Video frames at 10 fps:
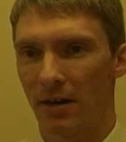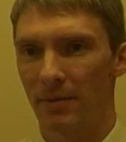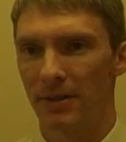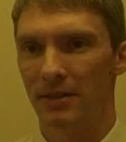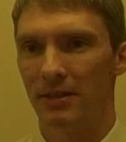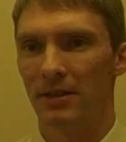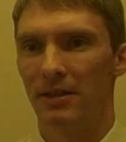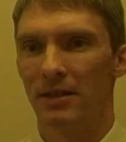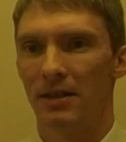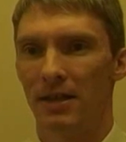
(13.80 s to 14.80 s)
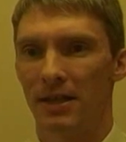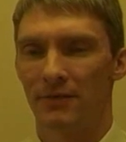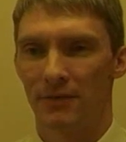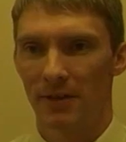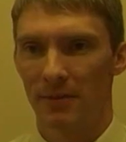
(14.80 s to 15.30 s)
carbon
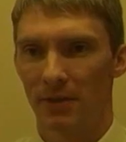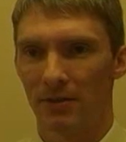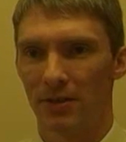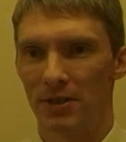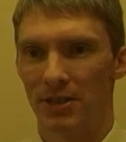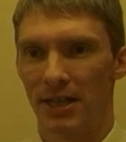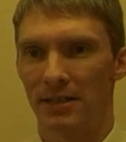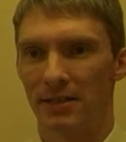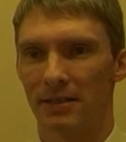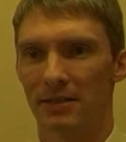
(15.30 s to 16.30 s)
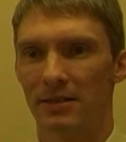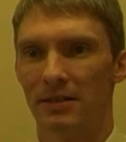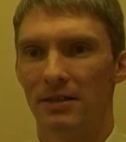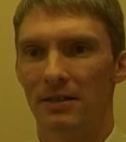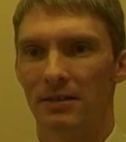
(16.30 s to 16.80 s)
is firmly on the agenda.
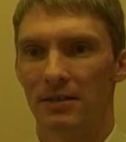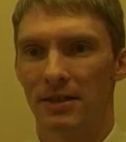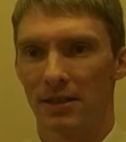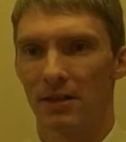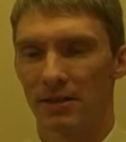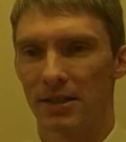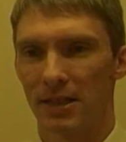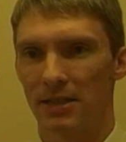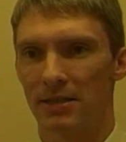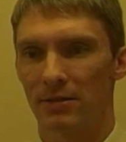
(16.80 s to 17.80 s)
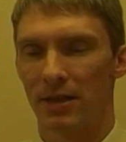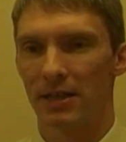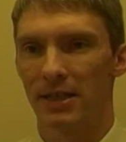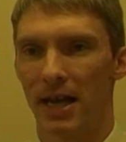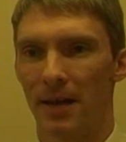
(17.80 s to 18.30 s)
The CRC is still
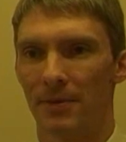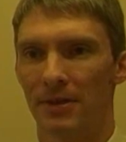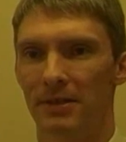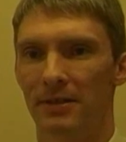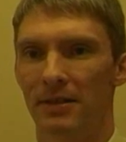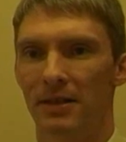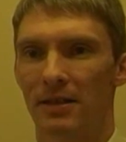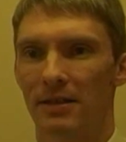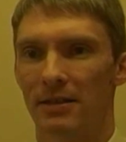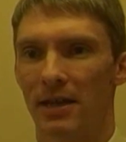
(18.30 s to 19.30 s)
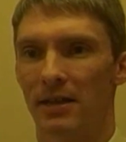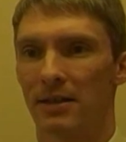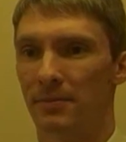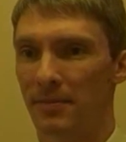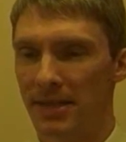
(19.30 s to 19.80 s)
going to happen.
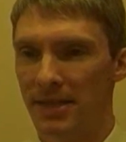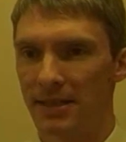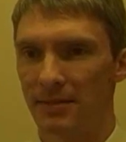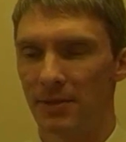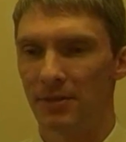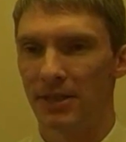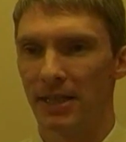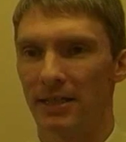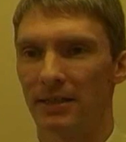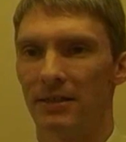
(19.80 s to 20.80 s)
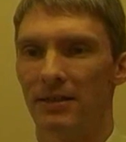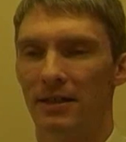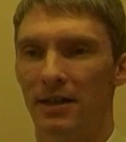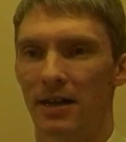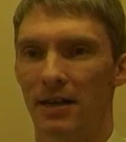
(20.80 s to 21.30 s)
They're committed to building
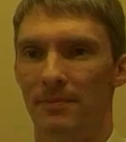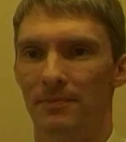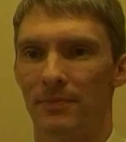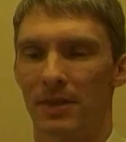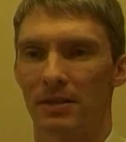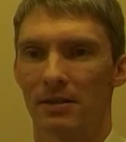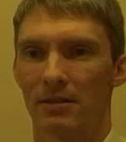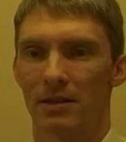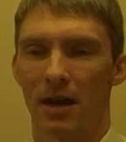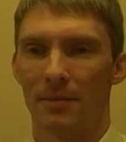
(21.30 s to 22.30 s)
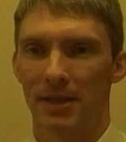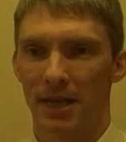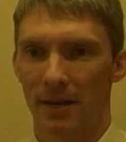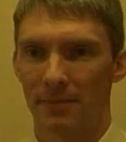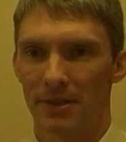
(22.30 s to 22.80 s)

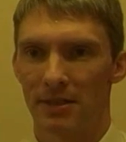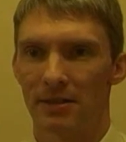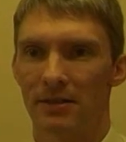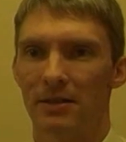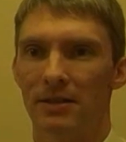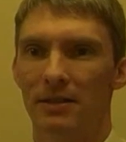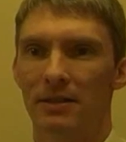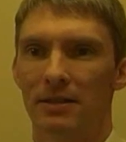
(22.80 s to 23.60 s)
carbon capture